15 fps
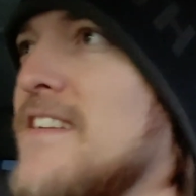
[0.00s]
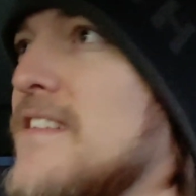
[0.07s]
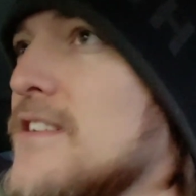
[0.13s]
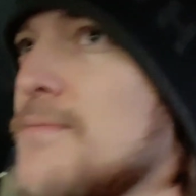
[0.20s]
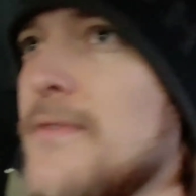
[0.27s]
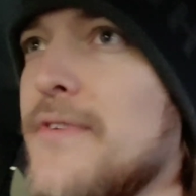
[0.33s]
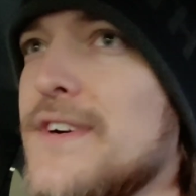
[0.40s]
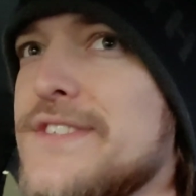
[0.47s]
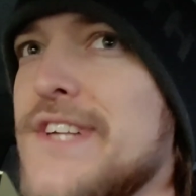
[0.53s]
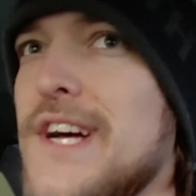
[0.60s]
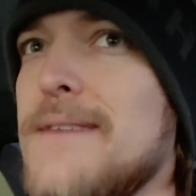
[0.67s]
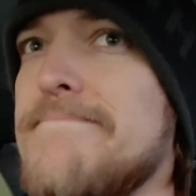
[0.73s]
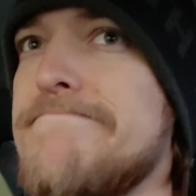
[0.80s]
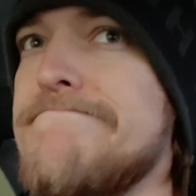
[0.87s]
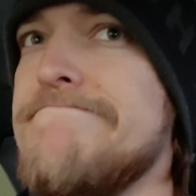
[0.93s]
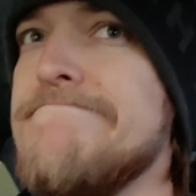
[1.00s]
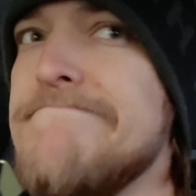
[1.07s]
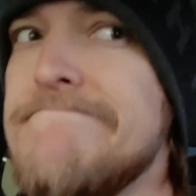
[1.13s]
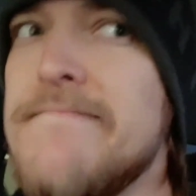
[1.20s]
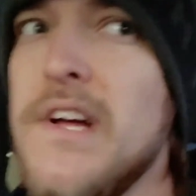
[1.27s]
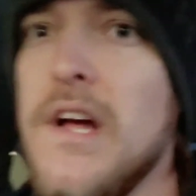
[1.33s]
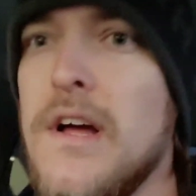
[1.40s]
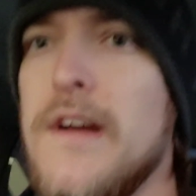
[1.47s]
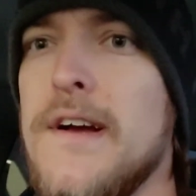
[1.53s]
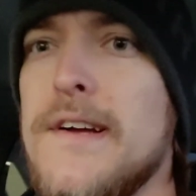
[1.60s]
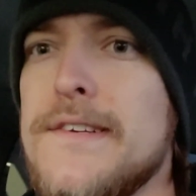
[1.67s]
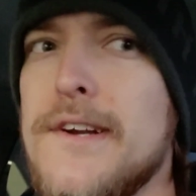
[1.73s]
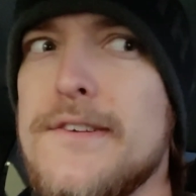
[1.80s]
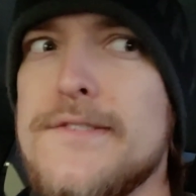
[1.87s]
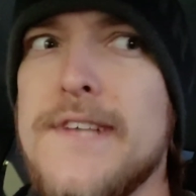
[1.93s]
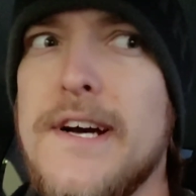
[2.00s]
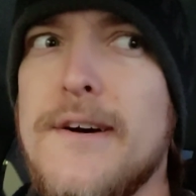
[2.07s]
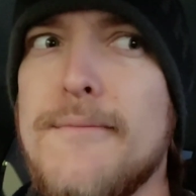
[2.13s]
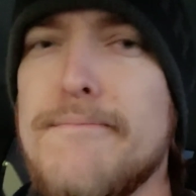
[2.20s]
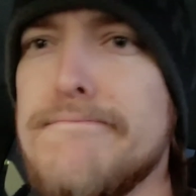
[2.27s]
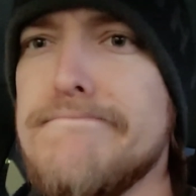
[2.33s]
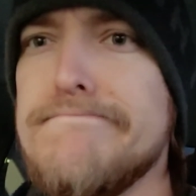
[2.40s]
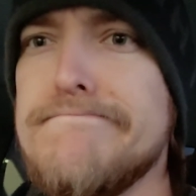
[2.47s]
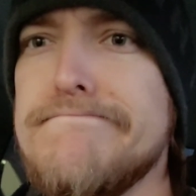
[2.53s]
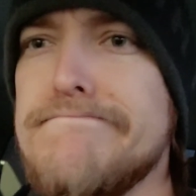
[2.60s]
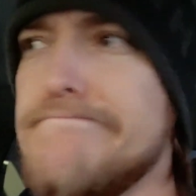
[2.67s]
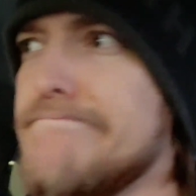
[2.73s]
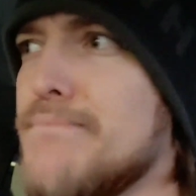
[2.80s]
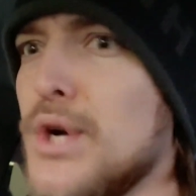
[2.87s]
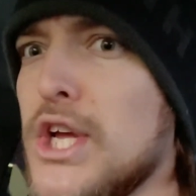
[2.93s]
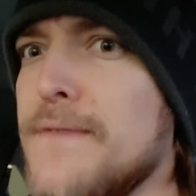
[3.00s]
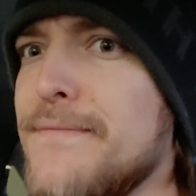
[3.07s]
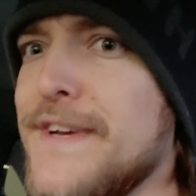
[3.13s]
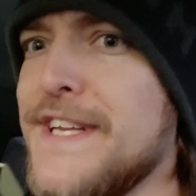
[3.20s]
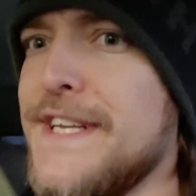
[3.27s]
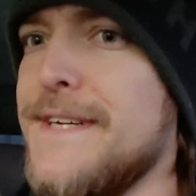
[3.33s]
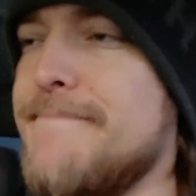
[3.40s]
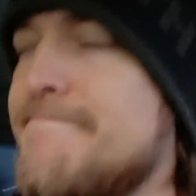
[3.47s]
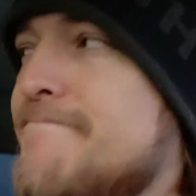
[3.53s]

It was my first time. Turns out, pretty convenient.